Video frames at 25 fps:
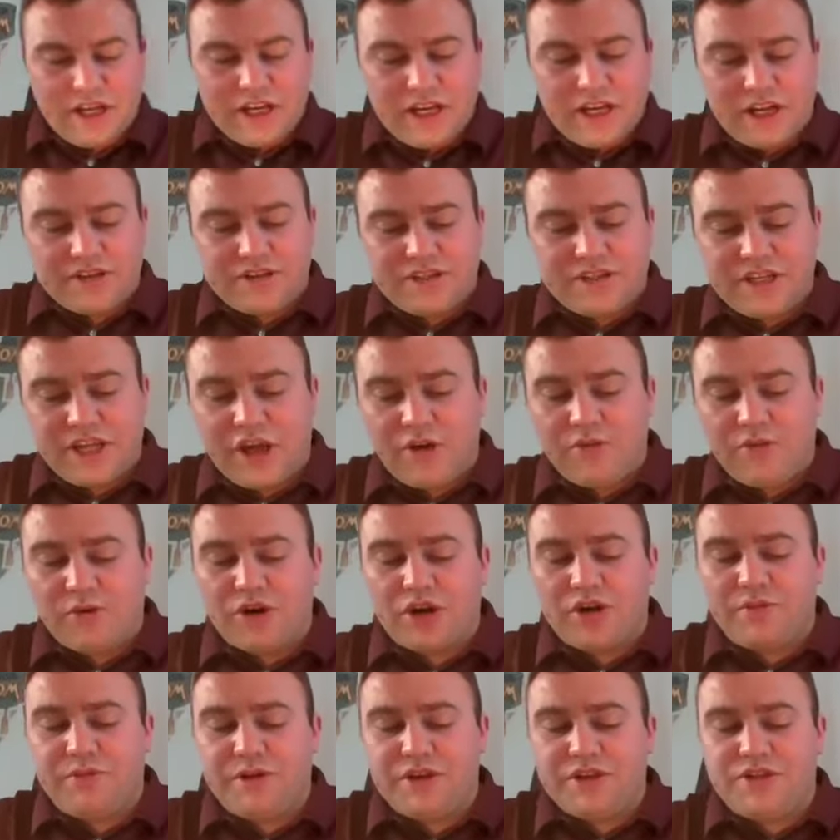Now today we're
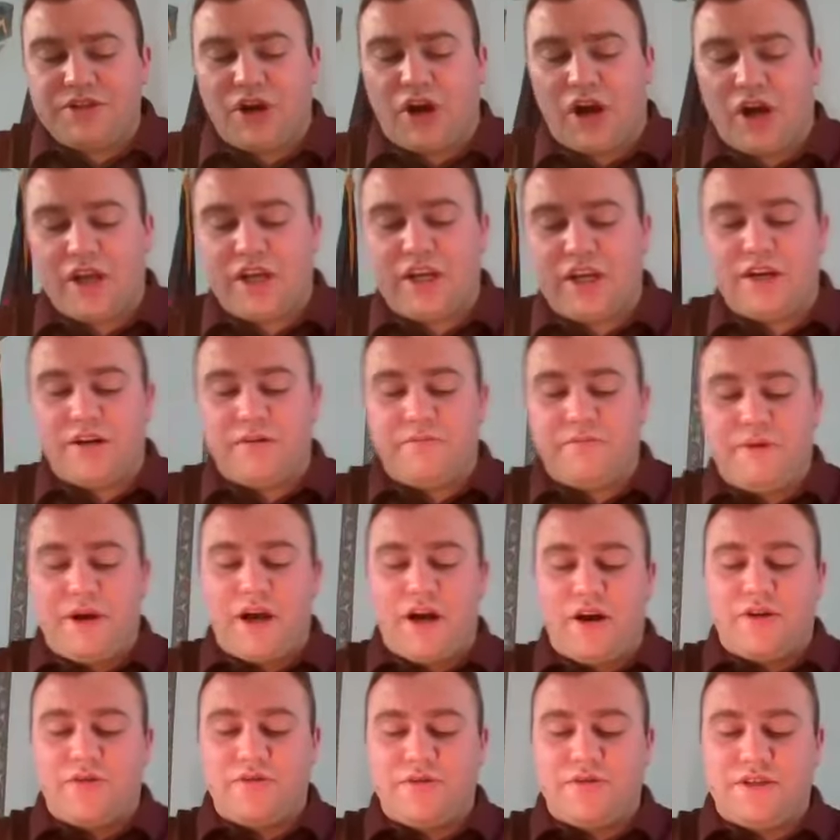going to be talking
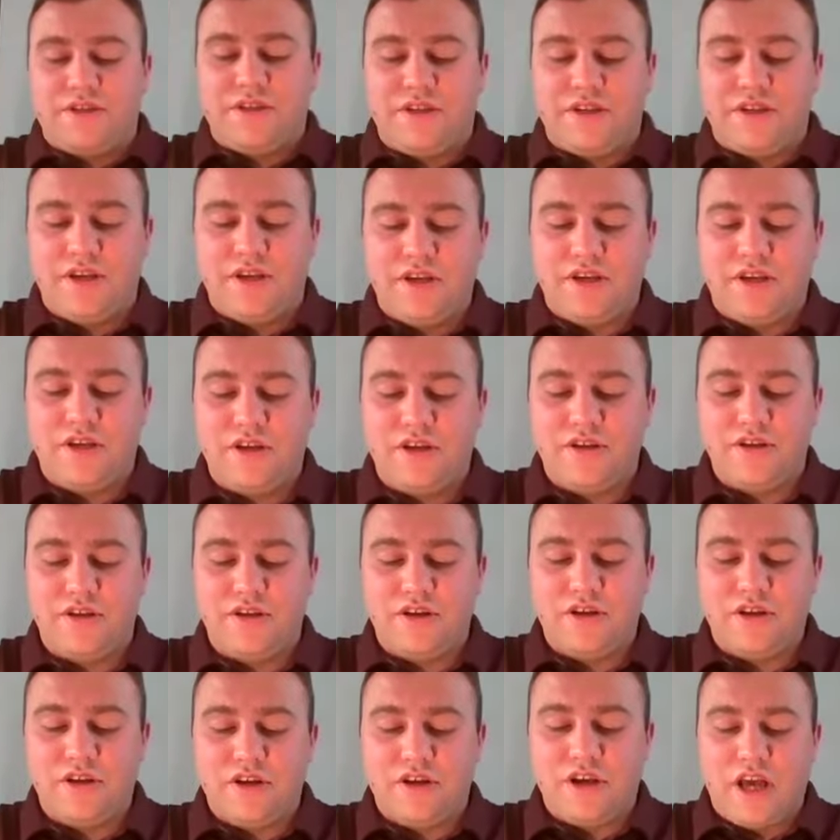about
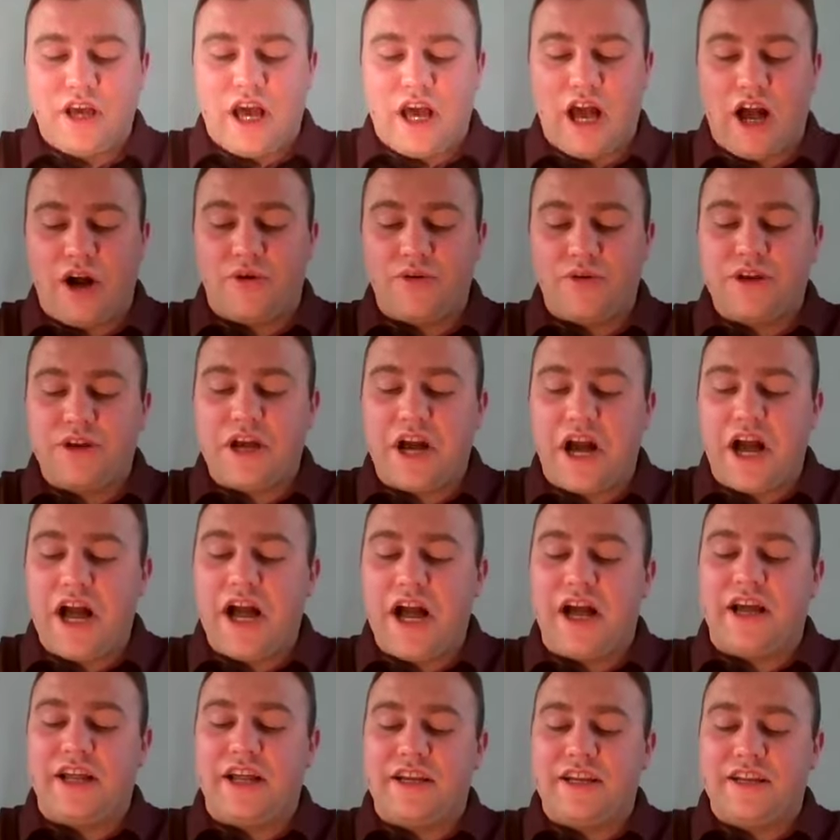how
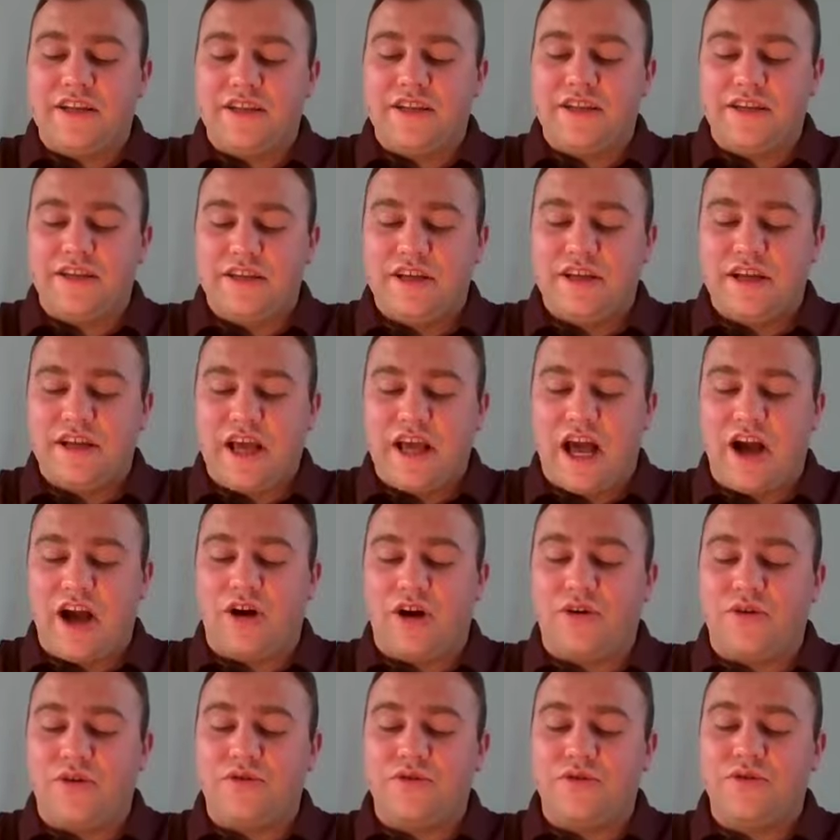
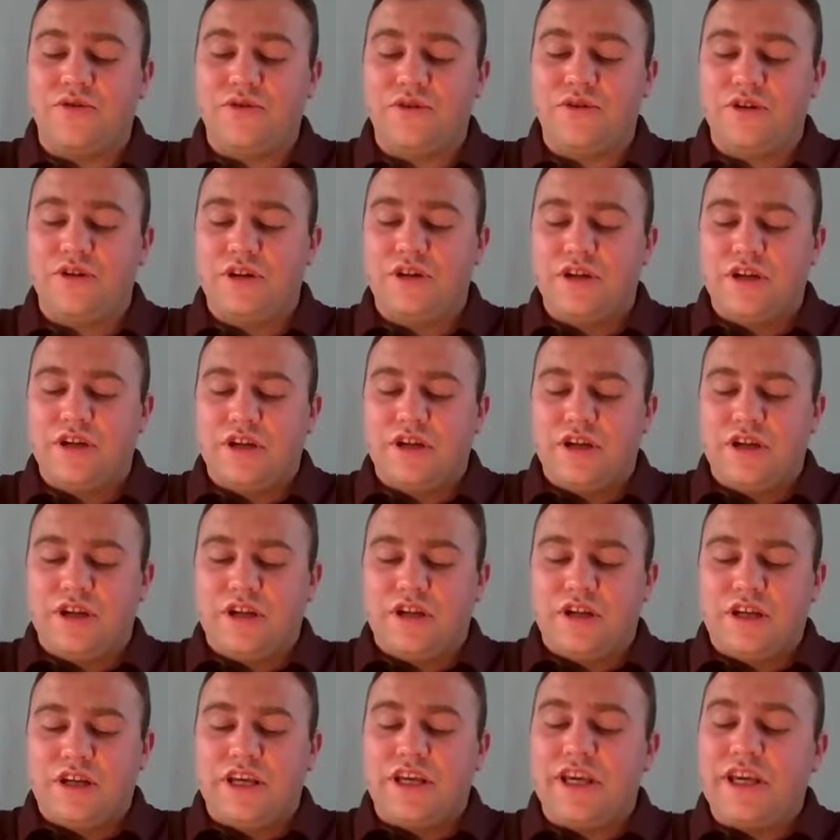how
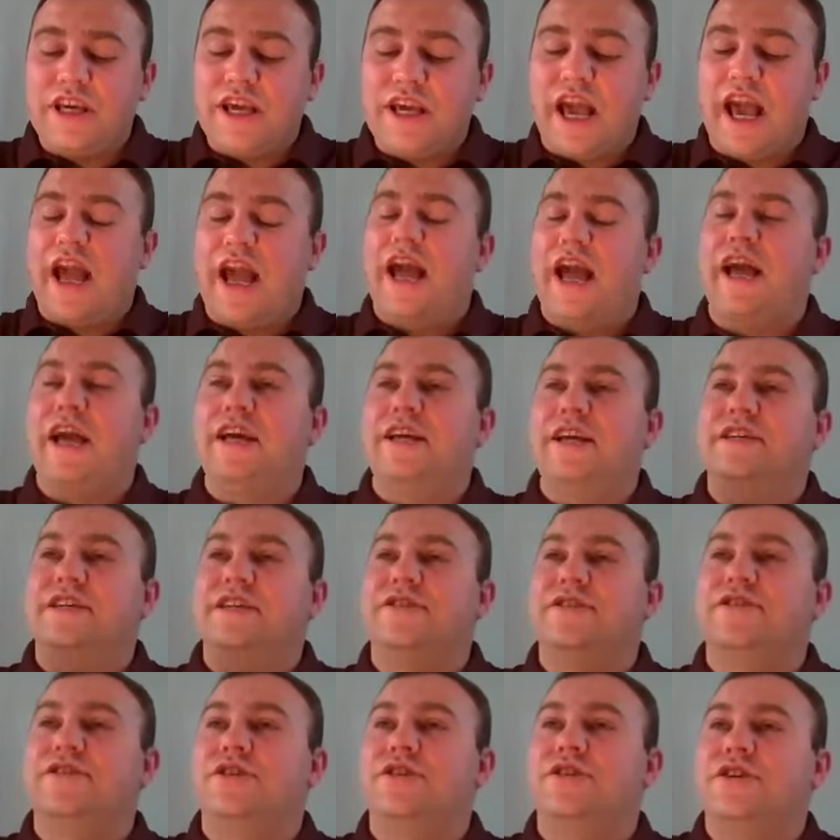he
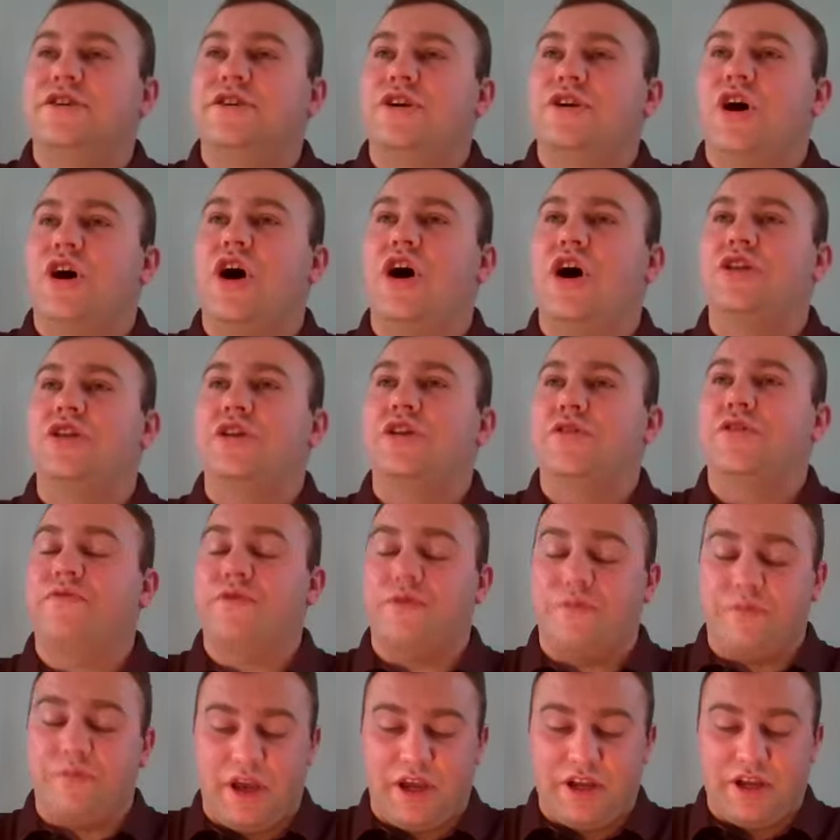has all the
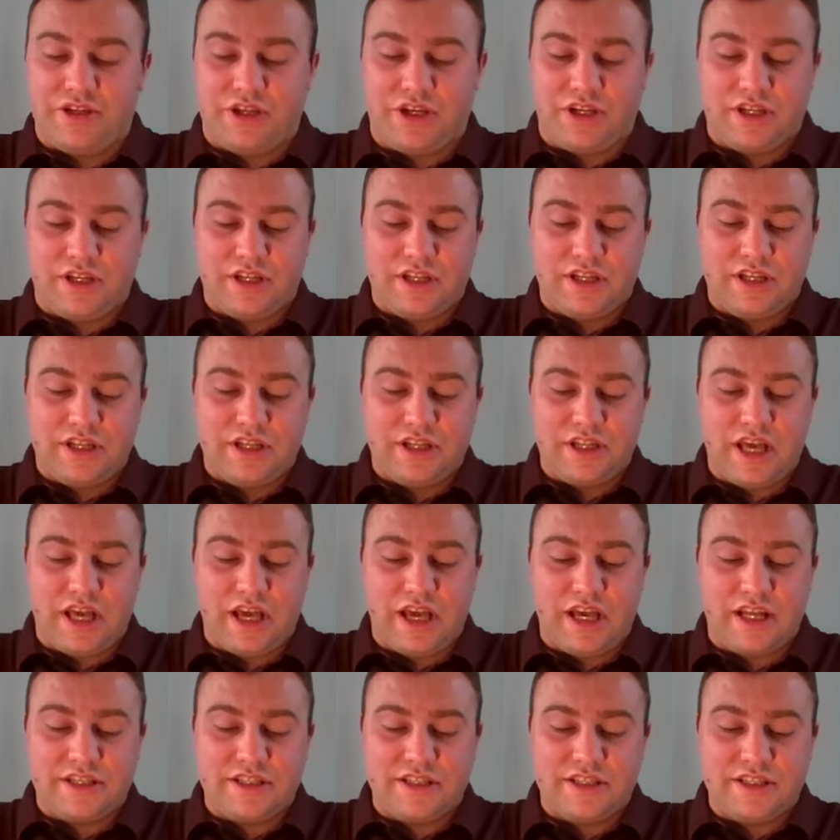information,
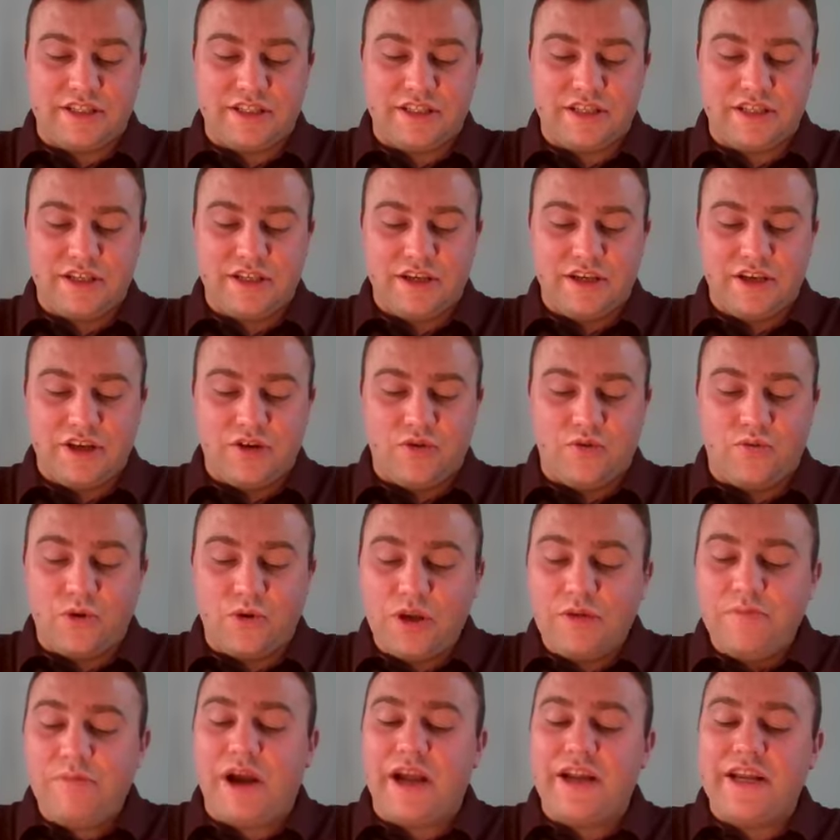that
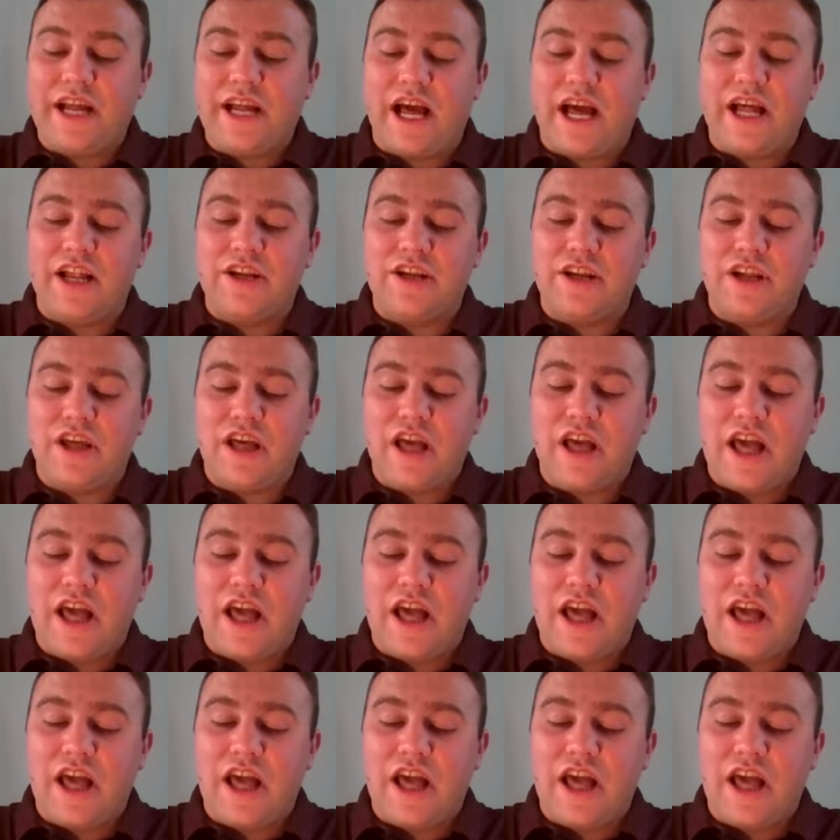we might not